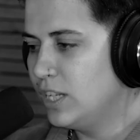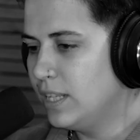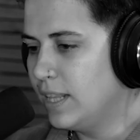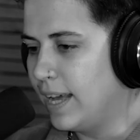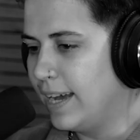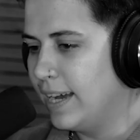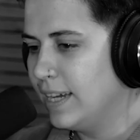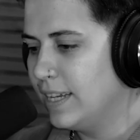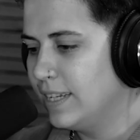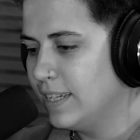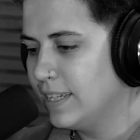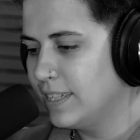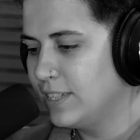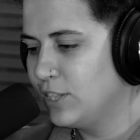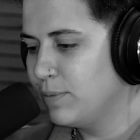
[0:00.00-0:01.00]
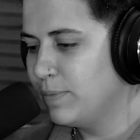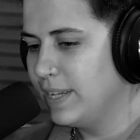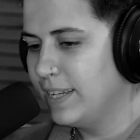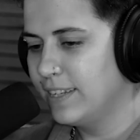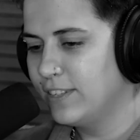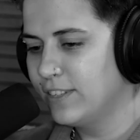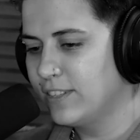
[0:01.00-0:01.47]
she lied to
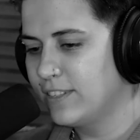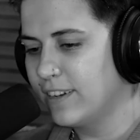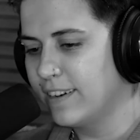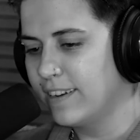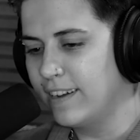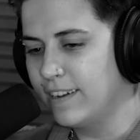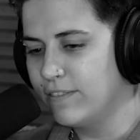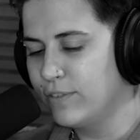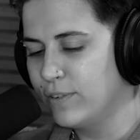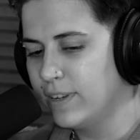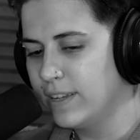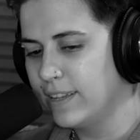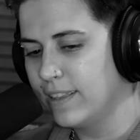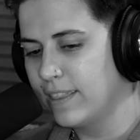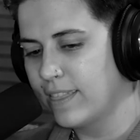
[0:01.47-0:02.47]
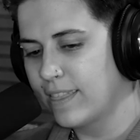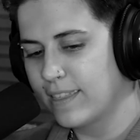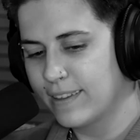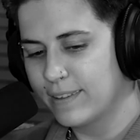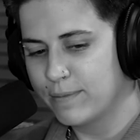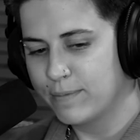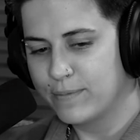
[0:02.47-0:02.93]
me to start off with,
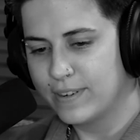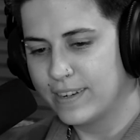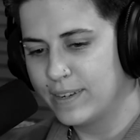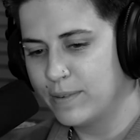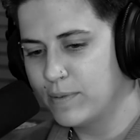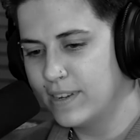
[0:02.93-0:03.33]
pretty